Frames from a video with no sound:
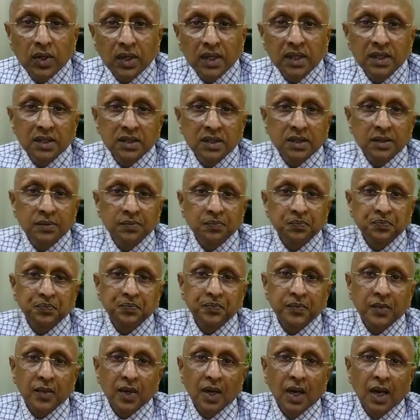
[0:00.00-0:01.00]
potency.
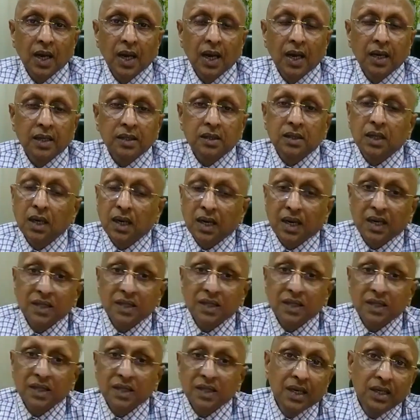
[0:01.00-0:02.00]
The
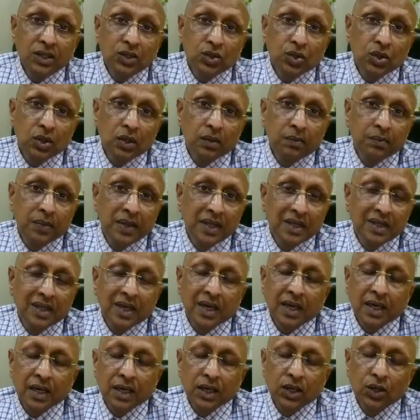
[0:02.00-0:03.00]
consent should be
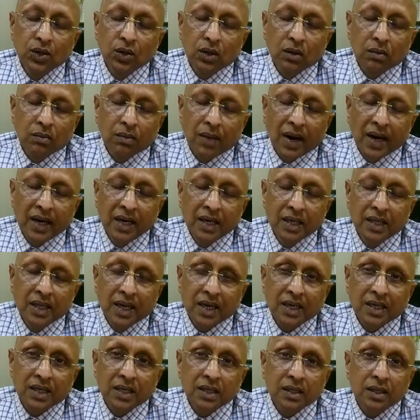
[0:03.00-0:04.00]
there in your mind
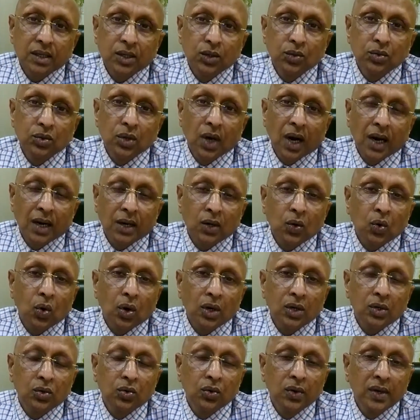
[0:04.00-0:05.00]
that you are
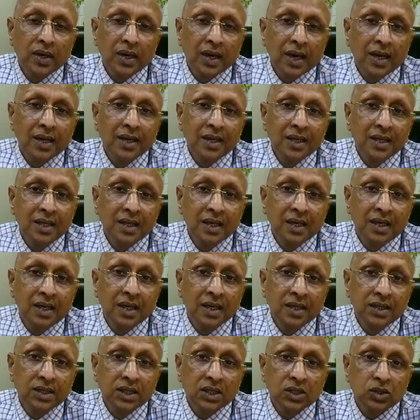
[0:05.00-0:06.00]
not doing any
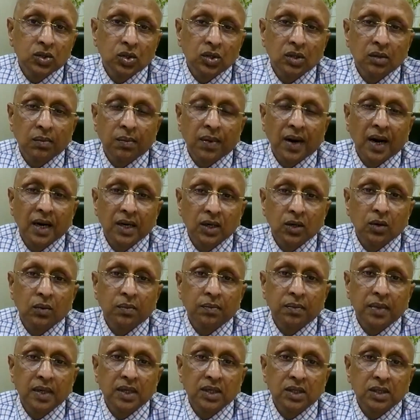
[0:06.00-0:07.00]
negligence on the part
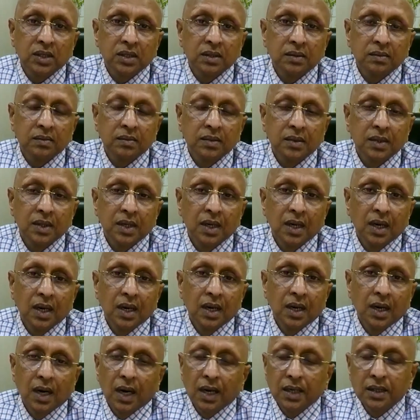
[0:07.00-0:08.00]
of patient.
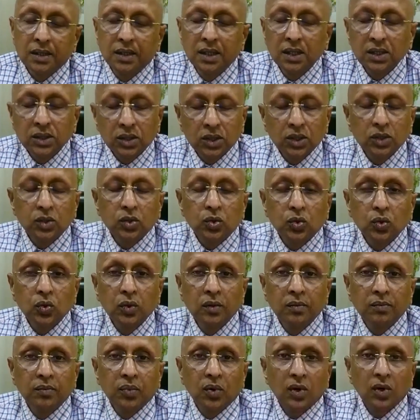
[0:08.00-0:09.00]
And this is too
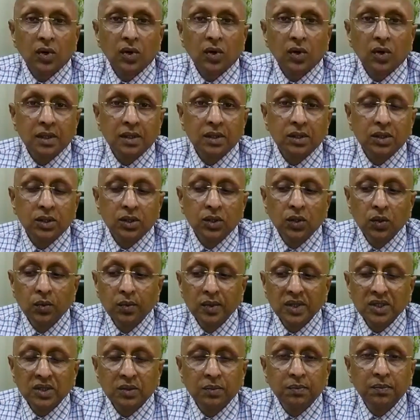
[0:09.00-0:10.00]
important. You
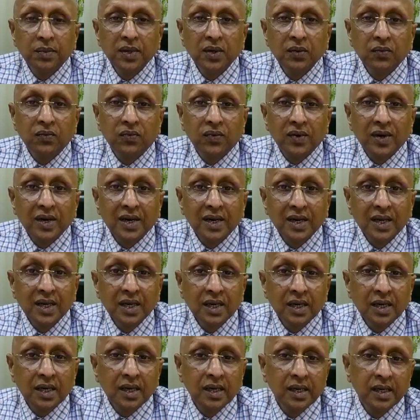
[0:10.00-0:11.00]
must be
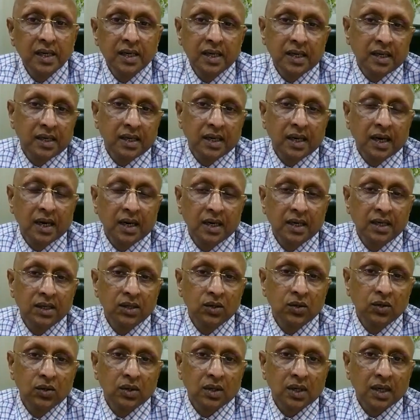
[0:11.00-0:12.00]
very clear regarding
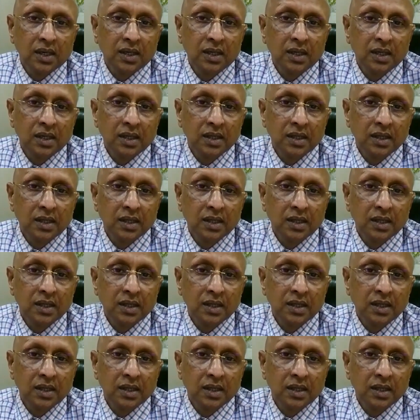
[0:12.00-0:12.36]
your right.